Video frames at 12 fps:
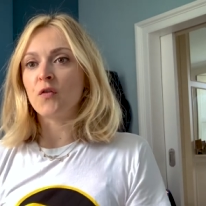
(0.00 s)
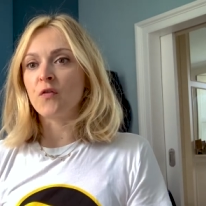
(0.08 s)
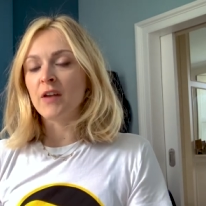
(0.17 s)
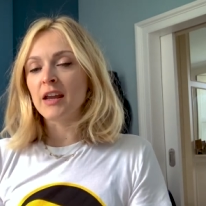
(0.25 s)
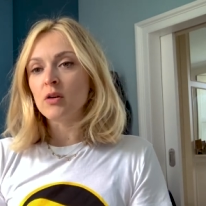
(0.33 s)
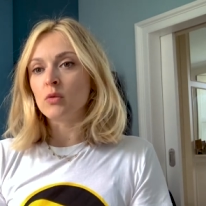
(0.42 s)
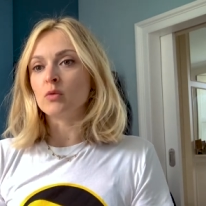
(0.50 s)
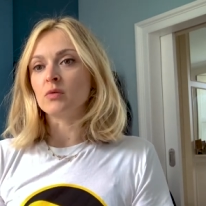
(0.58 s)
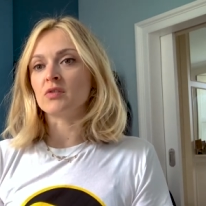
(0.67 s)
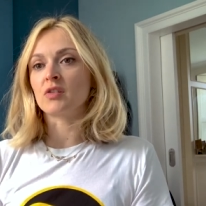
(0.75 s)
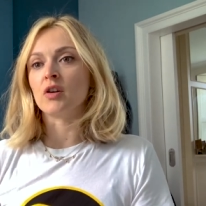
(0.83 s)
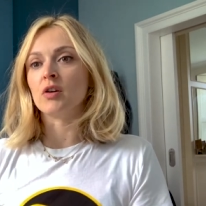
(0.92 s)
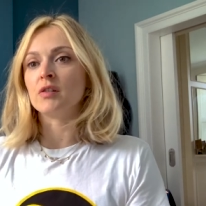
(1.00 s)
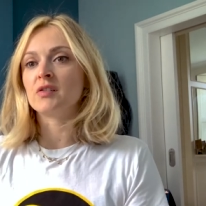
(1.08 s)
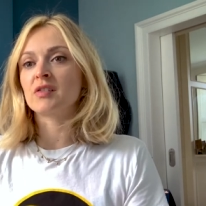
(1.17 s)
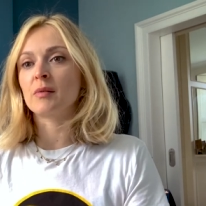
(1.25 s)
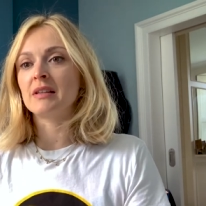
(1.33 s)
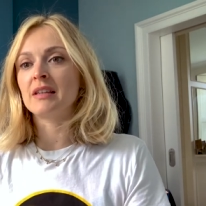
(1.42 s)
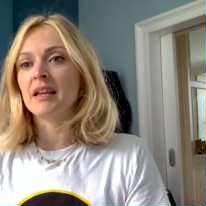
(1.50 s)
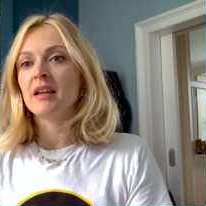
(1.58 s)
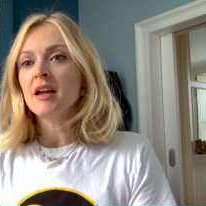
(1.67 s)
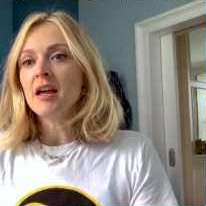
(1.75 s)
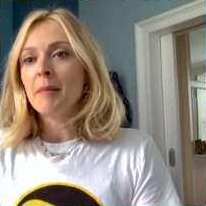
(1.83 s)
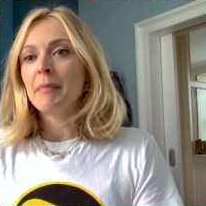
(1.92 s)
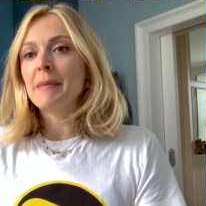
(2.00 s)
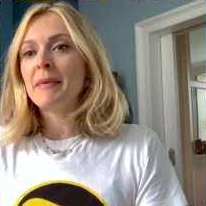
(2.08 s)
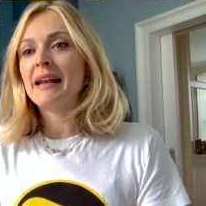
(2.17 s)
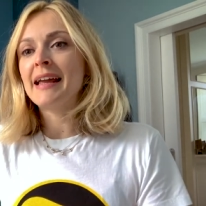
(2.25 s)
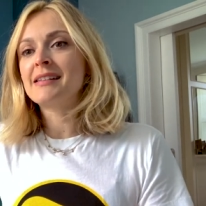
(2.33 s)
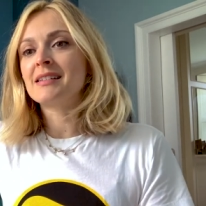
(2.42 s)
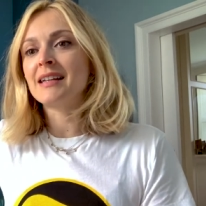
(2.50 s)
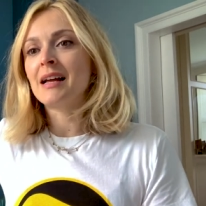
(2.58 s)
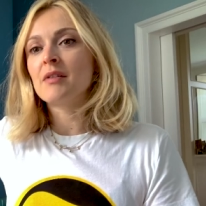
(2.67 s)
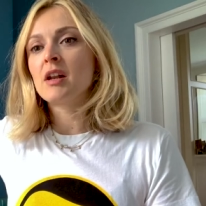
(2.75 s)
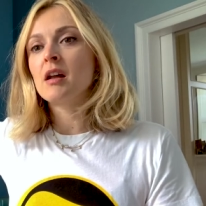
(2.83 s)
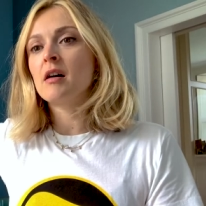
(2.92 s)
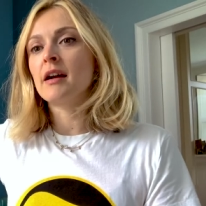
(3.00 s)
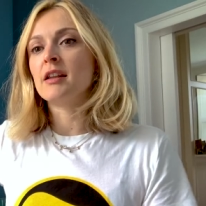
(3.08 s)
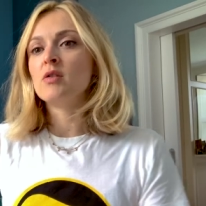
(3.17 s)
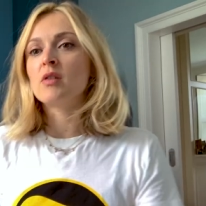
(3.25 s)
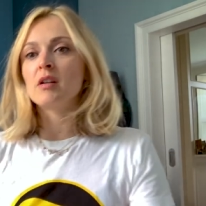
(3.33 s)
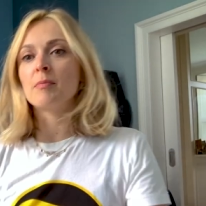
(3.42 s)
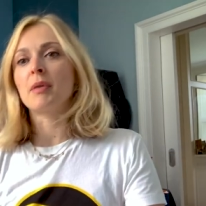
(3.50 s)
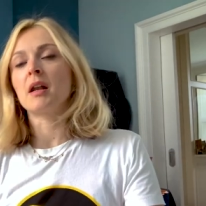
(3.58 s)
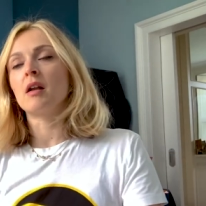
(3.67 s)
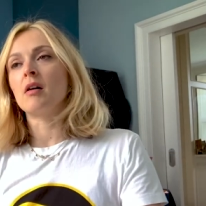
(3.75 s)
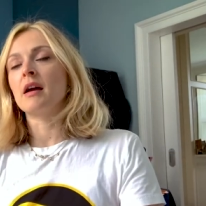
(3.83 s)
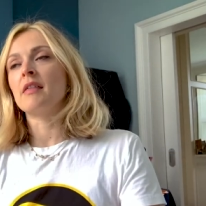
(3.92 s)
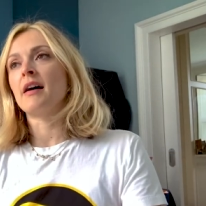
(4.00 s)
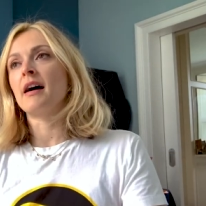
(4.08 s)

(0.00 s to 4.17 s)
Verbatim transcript: yeah. feels good. So I think maybe later down the line you can apply